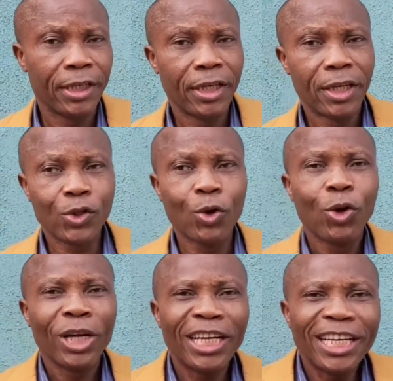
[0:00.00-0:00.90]
So
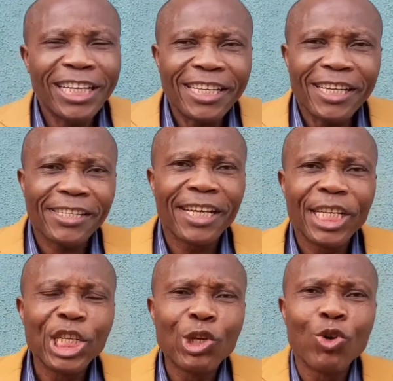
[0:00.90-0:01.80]
it's a
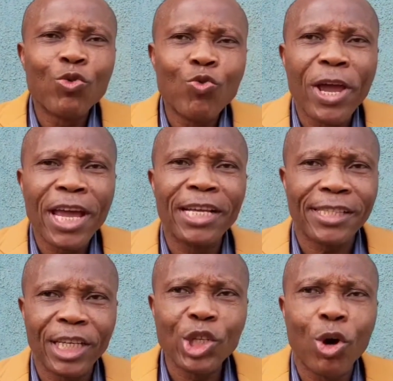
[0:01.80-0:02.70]
new way, it's a
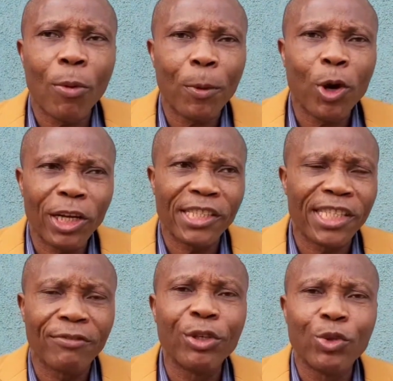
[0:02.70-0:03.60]
new, God is
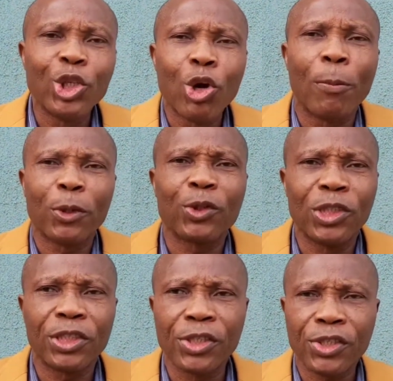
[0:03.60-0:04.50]
giving you new
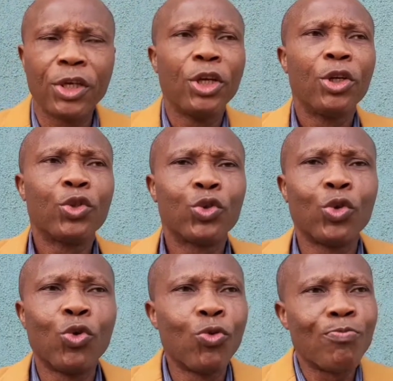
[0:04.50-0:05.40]
opportunities
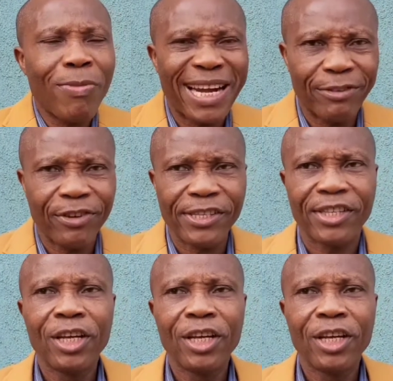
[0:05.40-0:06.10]
to manifest,